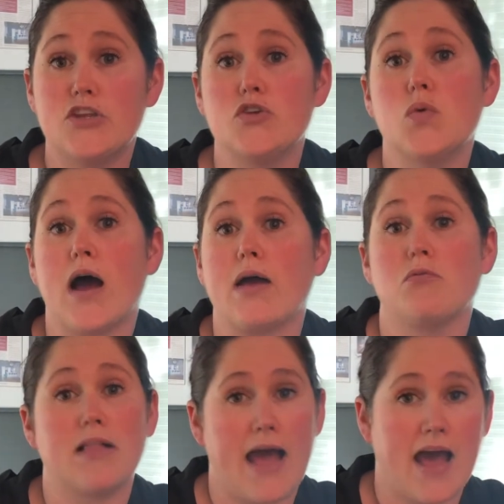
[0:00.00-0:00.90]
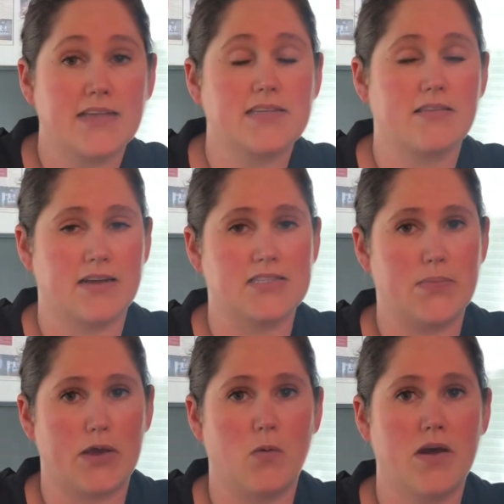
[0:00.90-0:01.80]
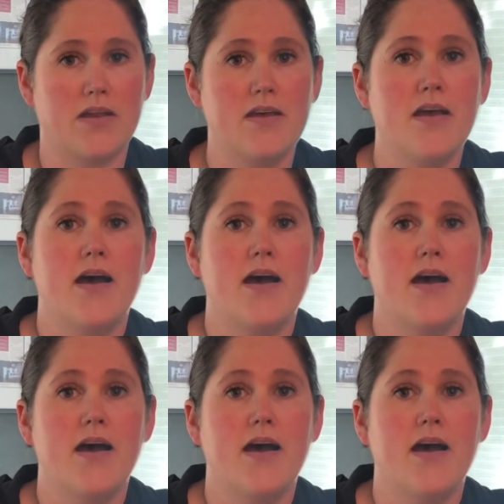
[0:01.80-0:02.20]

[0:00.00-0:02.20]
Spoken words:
you, I will ask. That's a big one,